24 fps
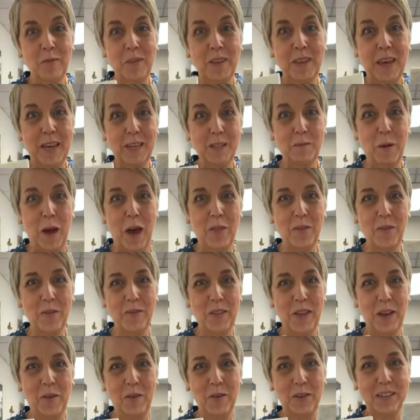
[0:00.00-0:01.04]
guest bathroom
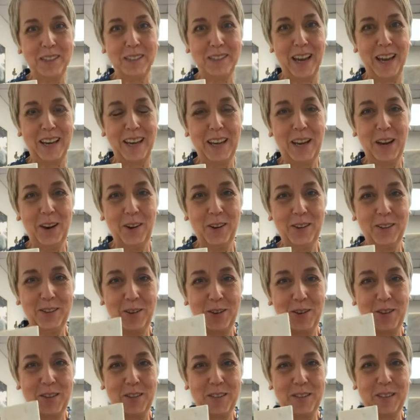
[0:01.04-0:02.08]
that we're designing here
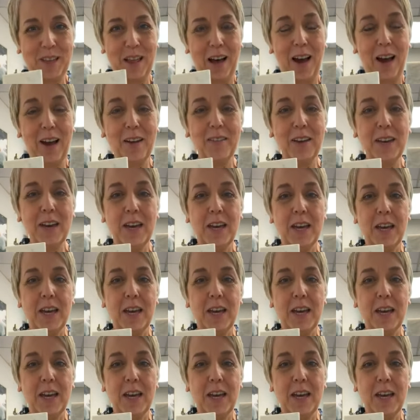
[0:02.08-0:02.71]
during this live.